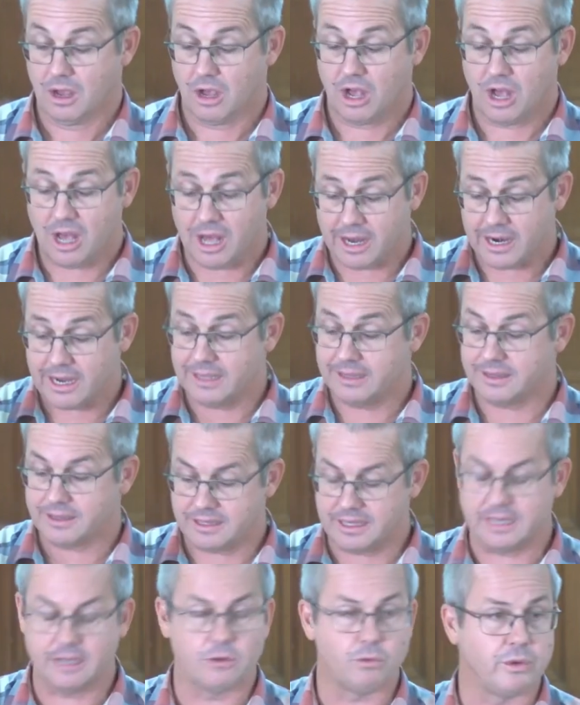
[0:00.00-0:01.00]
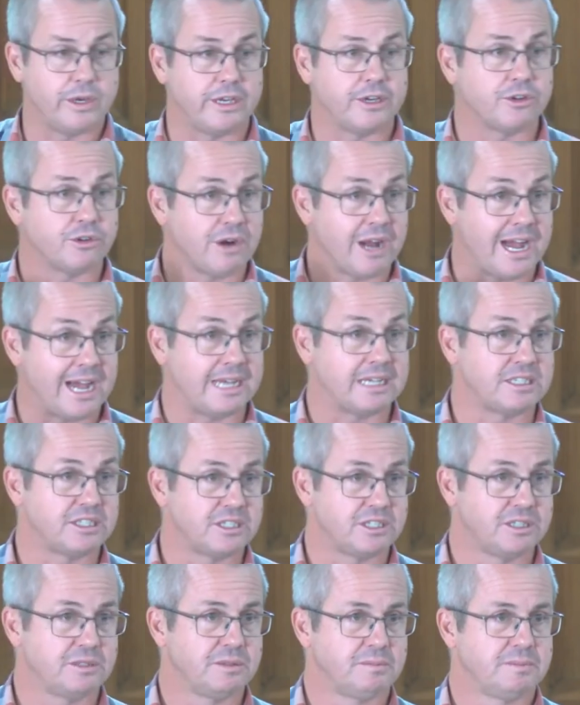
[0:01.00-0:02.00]
I don't think we
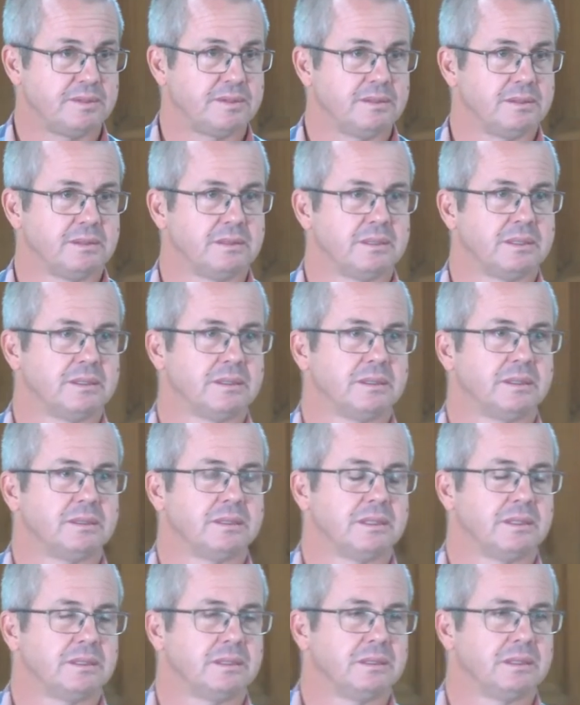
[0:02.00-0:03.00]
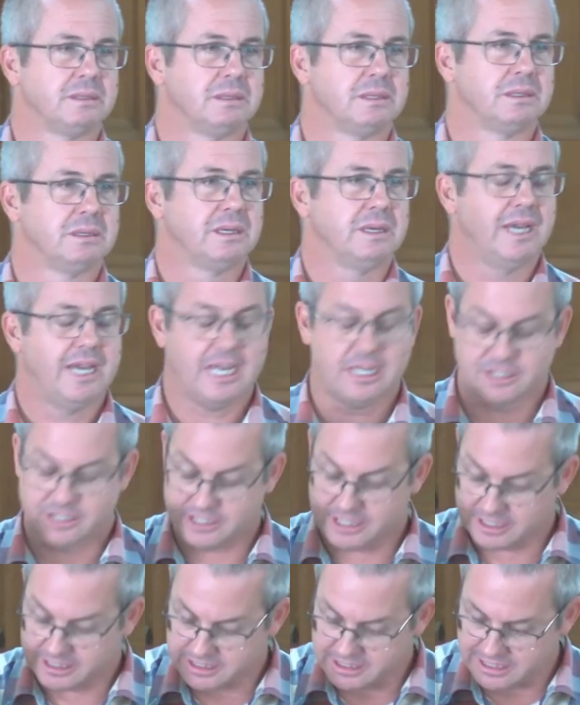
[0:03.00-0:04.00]
grasp how
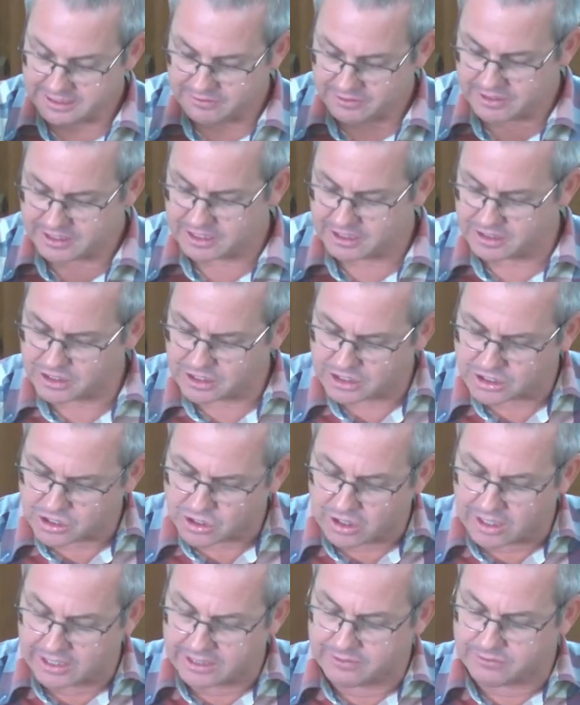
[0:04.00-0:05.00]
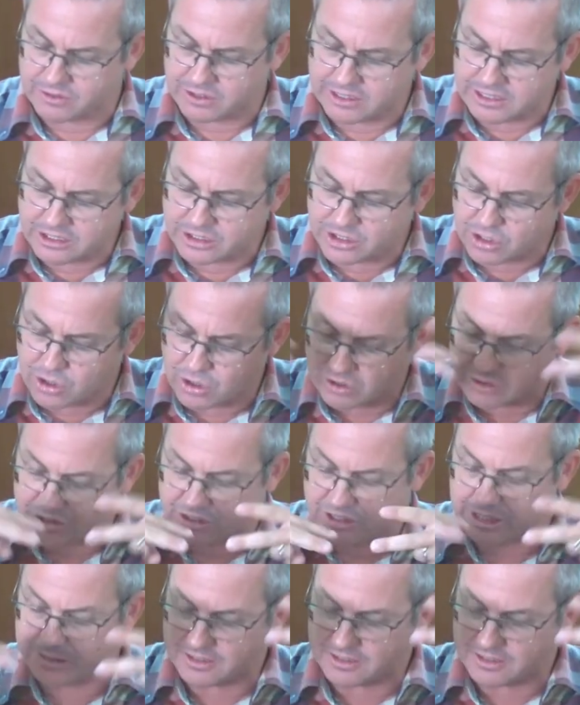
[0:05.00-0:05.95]
significant the tying of these concepts